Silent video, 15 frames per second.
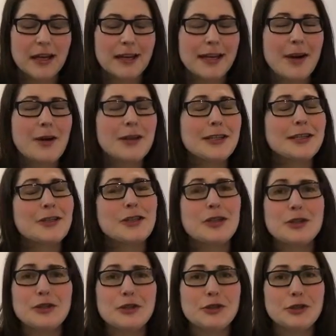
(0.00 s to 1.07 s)
Now, unless you
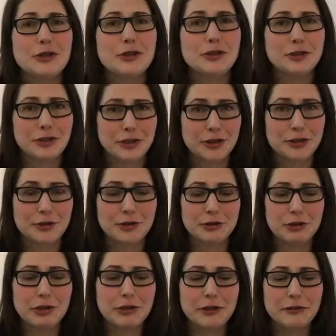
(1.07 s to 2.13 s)
use your shoes
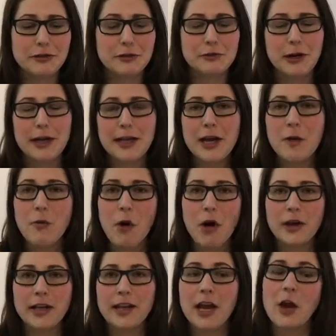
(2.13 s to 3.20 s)
strictly for running and
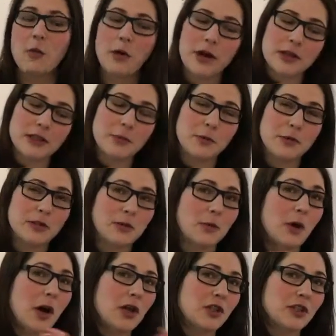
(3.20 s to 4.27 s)
walking and wear a sports
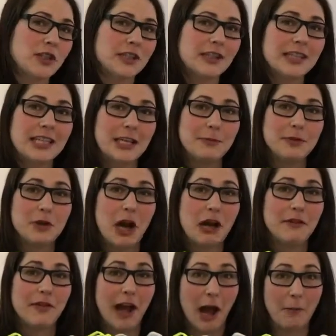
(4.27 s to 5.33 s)
watch to keep track
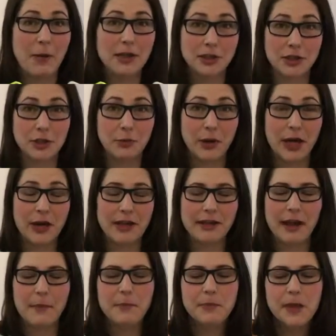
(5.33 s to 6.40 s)
of how much you're wearing
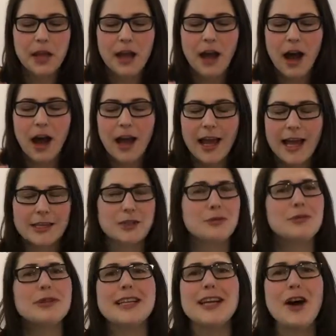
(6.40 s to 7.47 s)
them, it's a
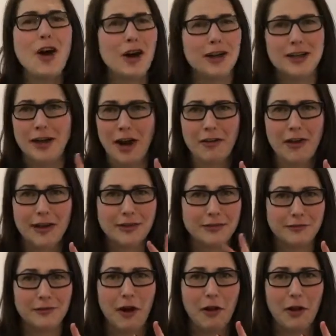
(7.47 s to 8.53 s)
really hard guideline to
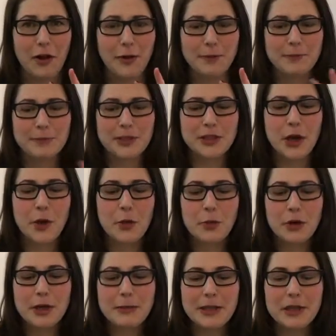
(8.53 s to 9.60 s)
follow. So
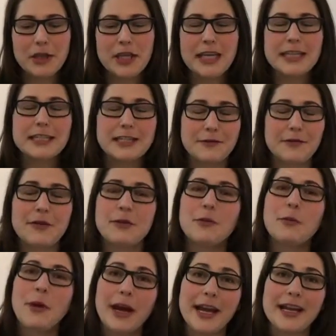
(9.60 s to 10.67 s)
we're going to be looking at
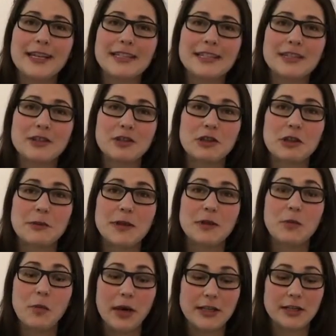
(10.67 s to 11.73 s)
different ways to
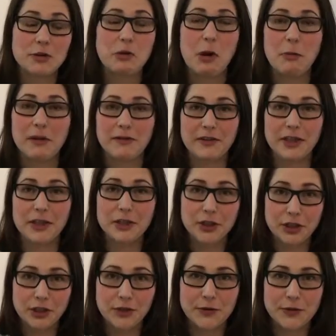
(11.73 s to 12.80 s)
determine when to swap over your
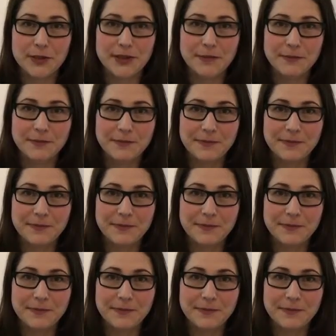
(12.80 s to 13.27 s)
shoes.